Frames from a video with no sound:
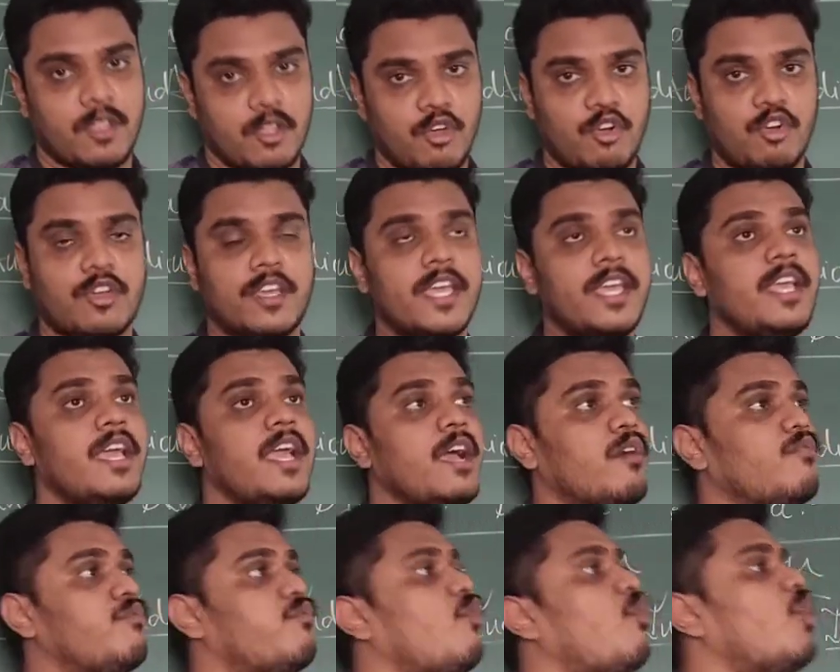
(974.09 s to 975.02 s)

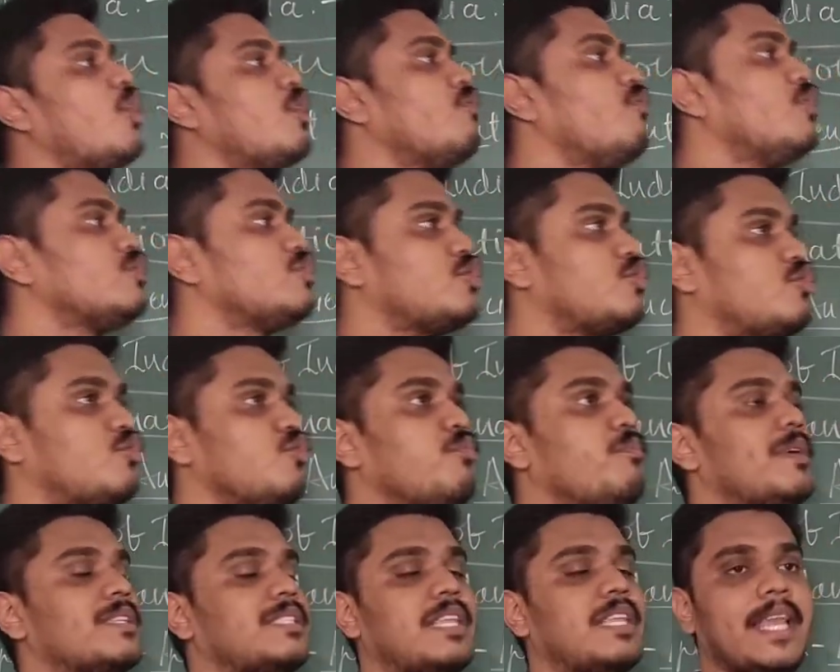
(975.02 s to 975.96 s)
Okay, wall was too
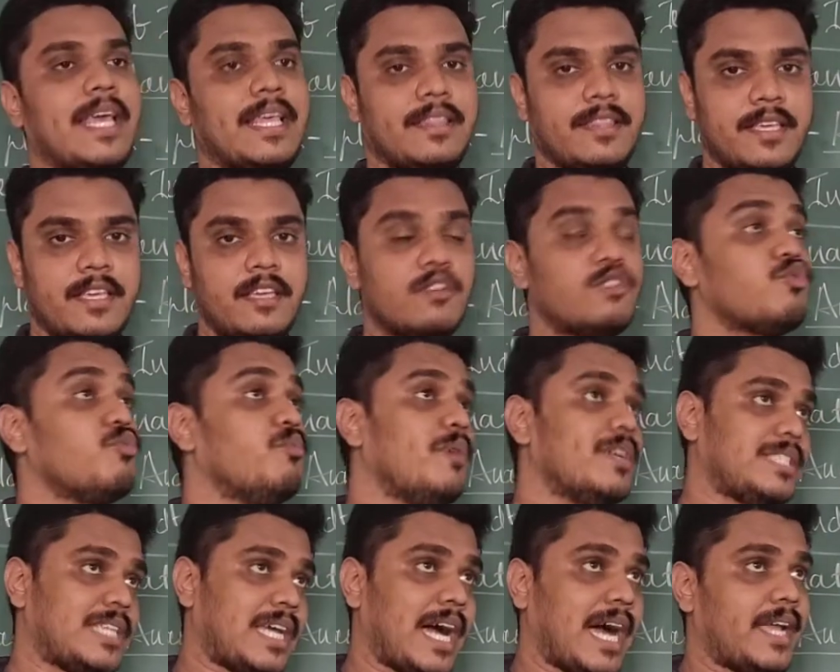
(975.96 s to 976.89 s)
much lengthy, too
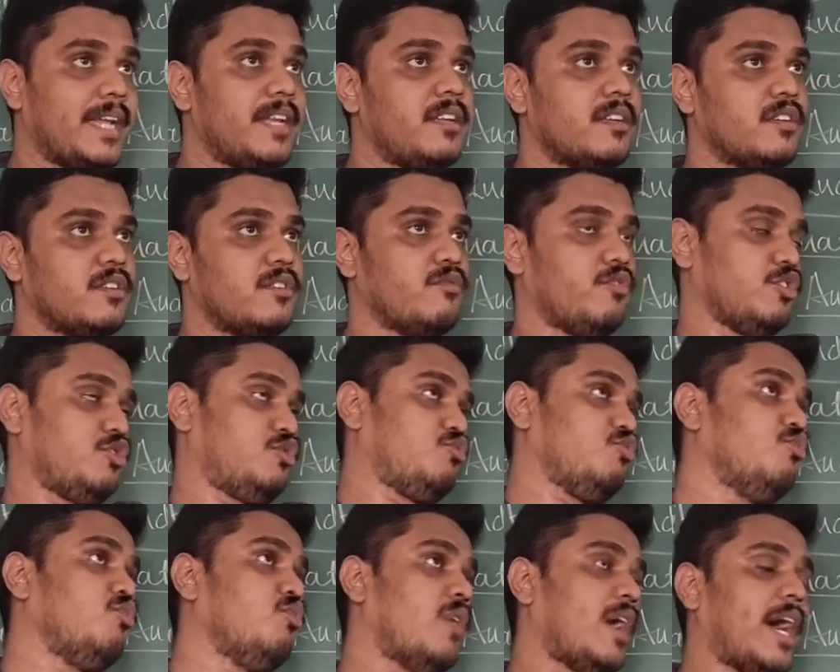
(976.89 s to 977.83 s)
much height, was
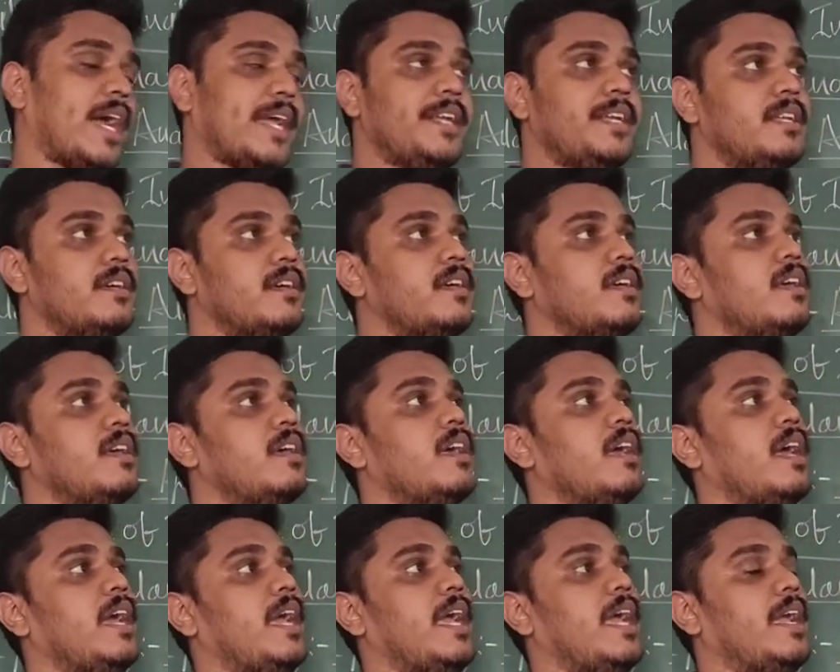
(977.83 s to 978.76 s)
too height,
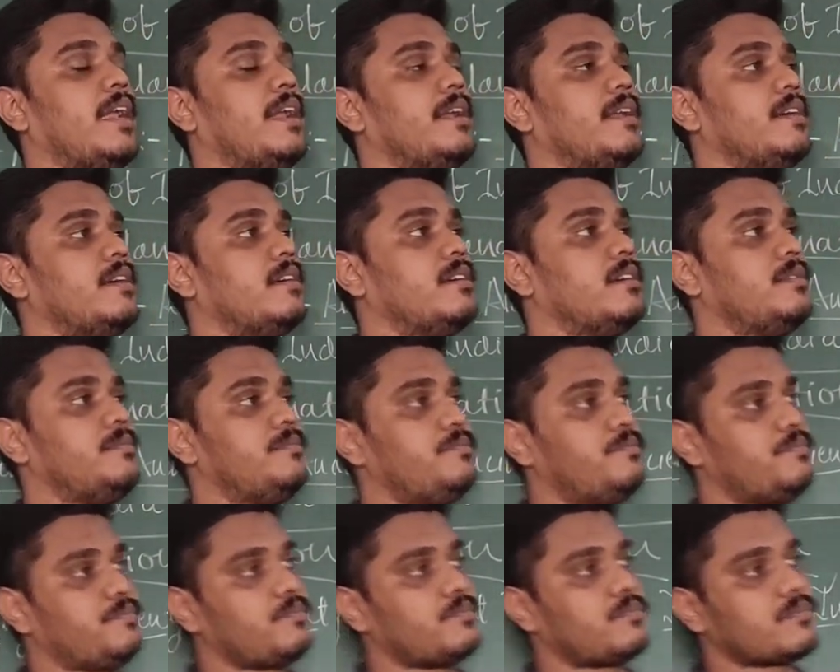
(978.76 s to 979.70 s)
and
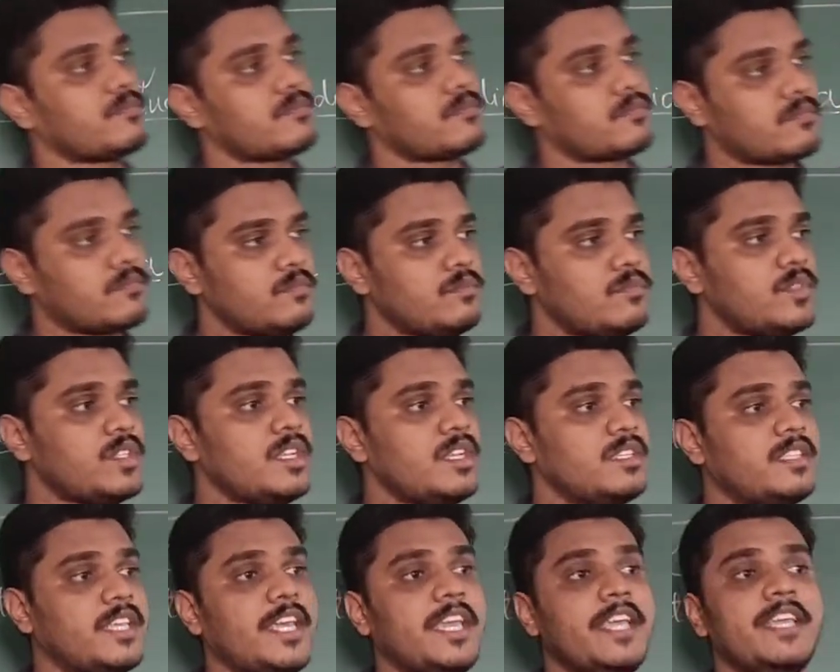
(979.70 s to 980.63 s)

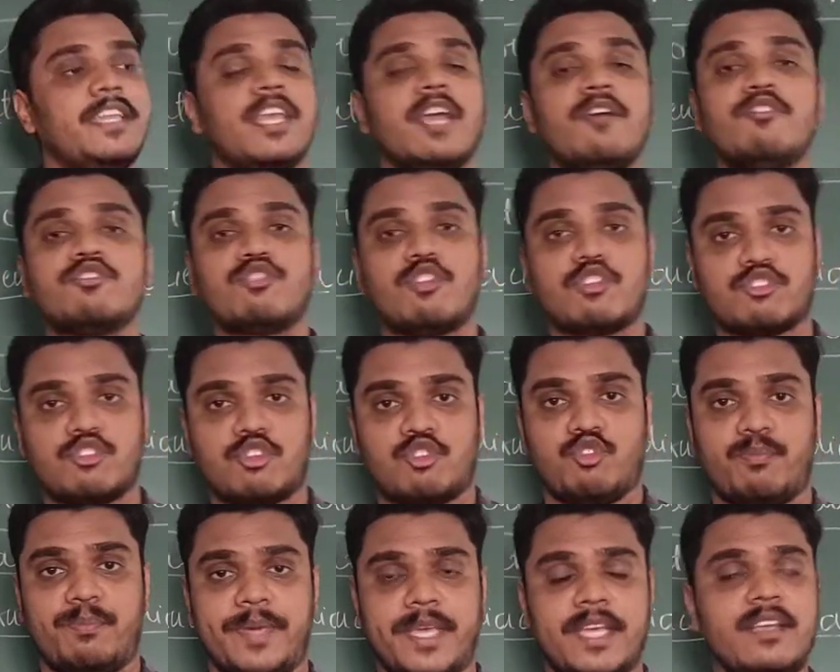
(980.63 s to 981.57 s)
the area was also
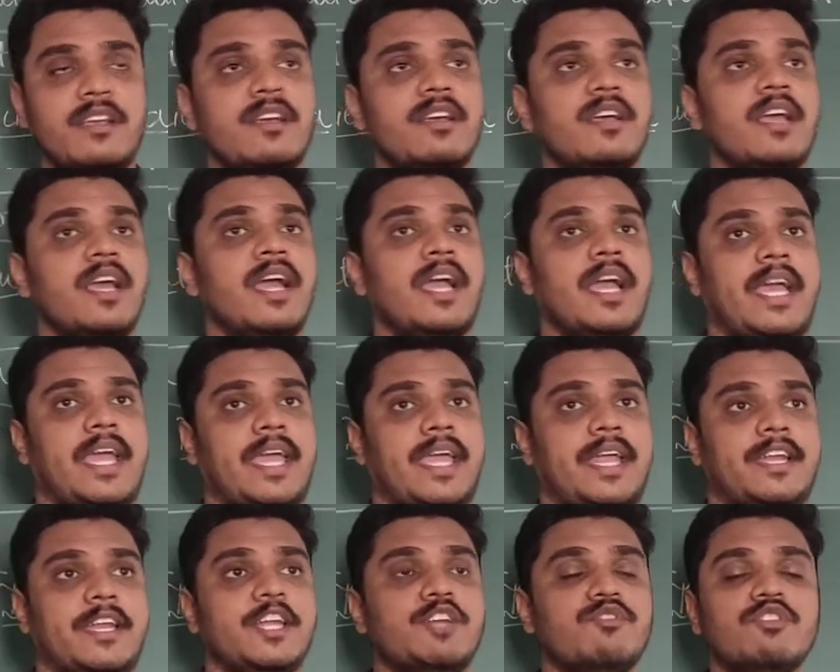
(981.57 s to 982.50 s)
too big,
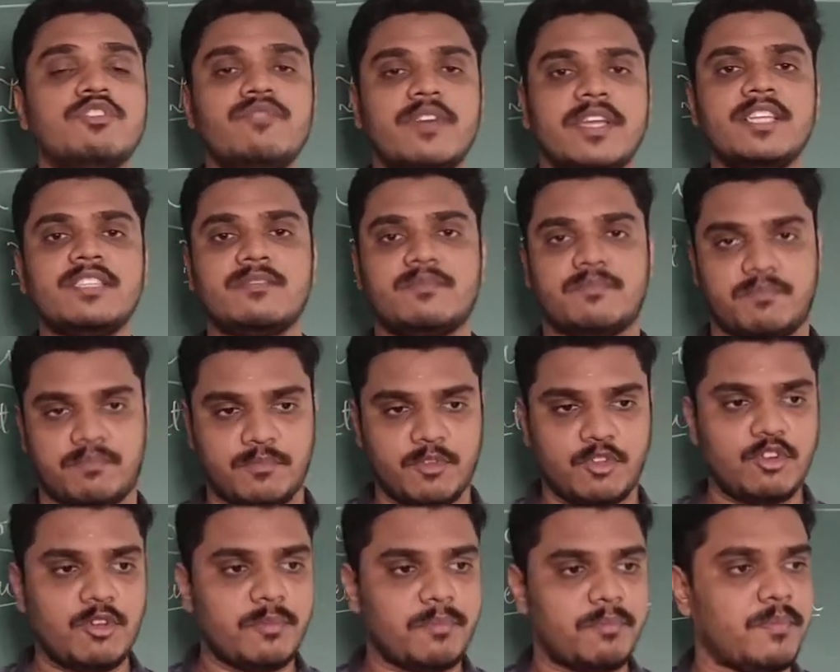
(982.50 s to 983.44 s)
and it was very
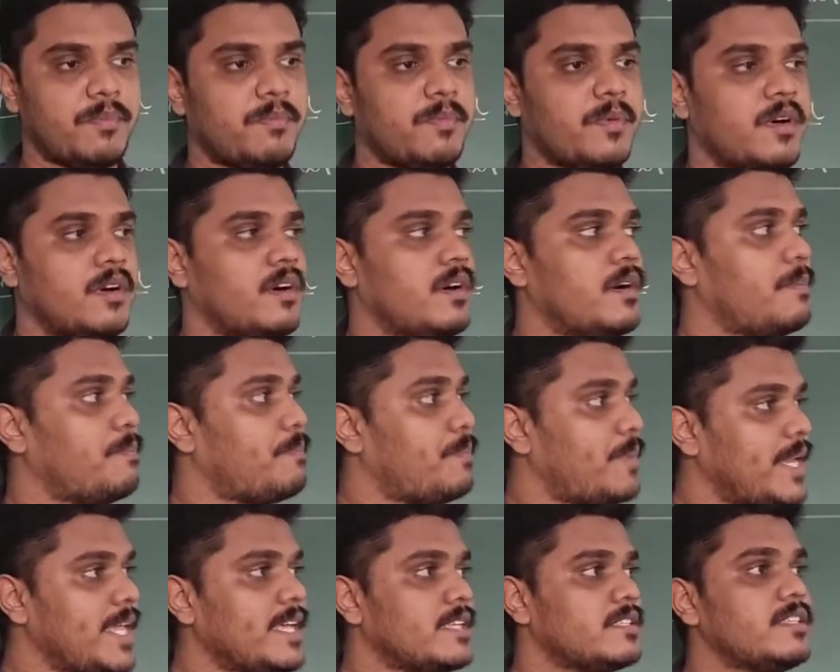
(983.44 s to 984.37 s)

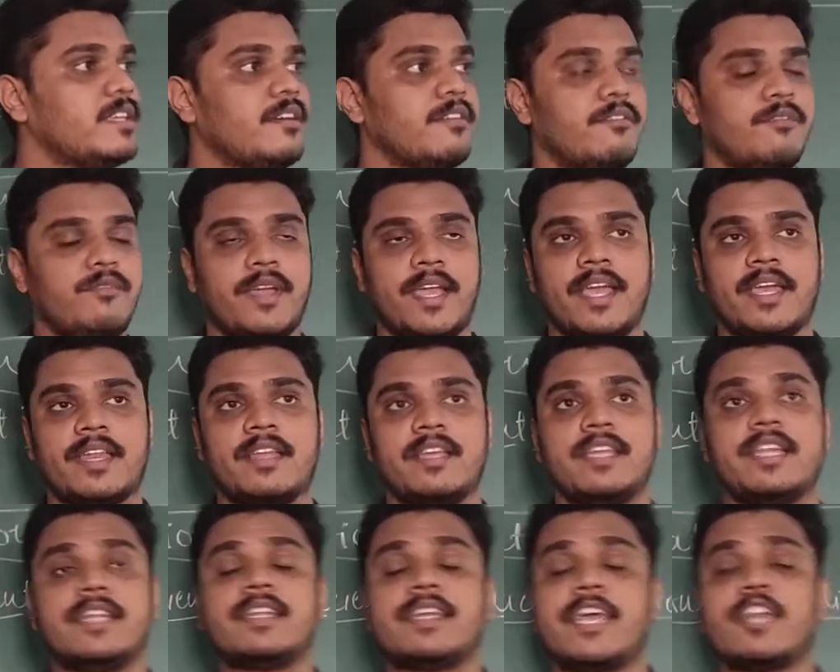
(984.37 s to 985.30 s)
place where
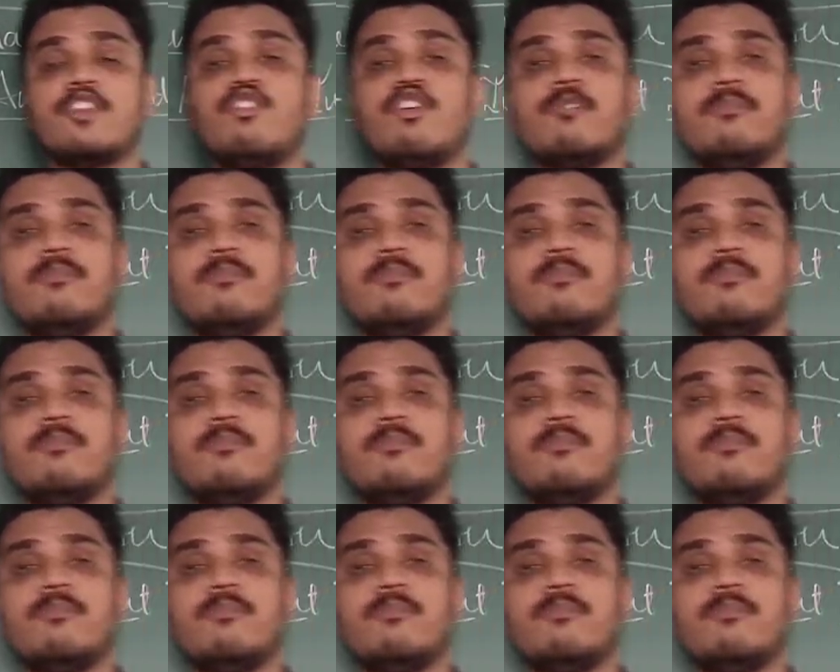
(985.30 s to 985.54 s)
it cannot